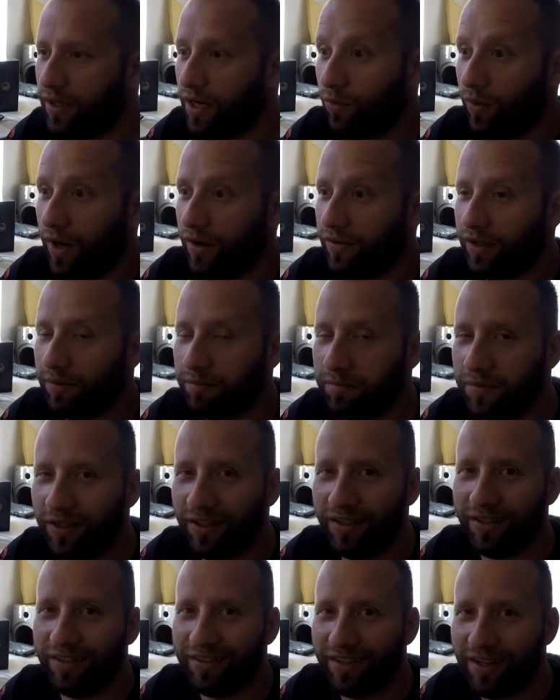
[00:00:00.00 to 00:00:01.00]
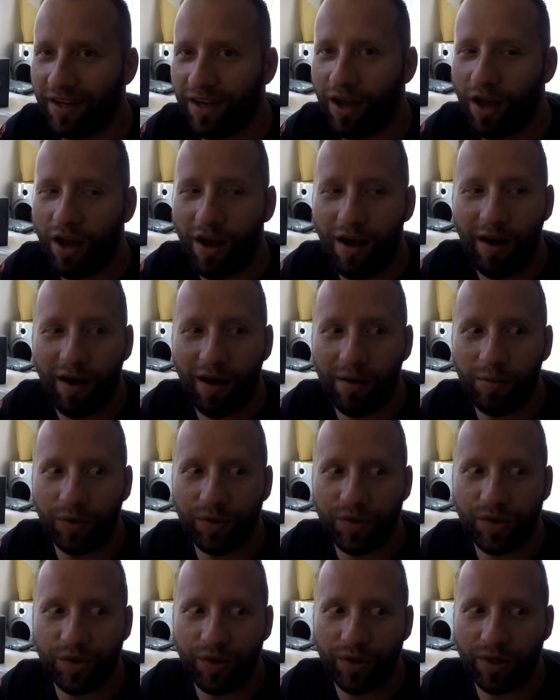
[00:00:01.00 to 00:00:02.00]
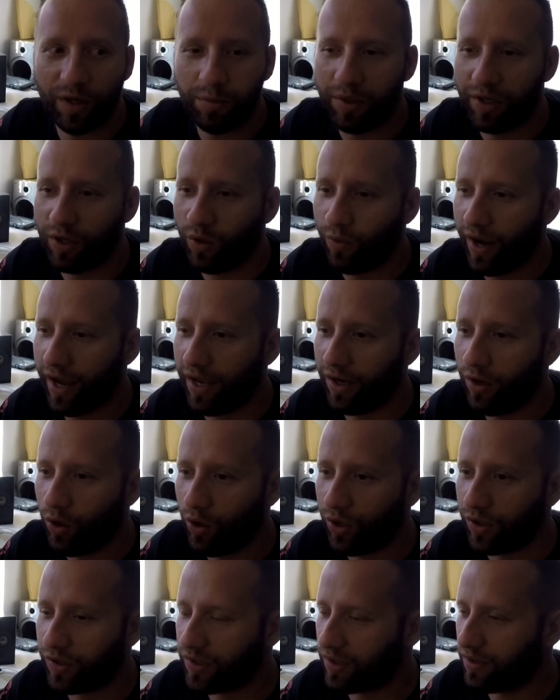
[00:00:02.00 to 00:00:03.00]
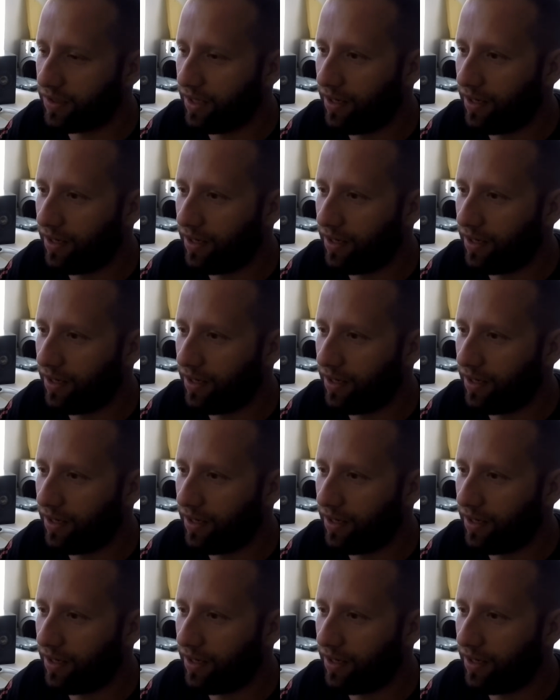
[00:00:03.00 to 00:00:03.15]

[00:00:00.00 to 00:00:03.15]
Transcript: However, I'm also going to be away in August,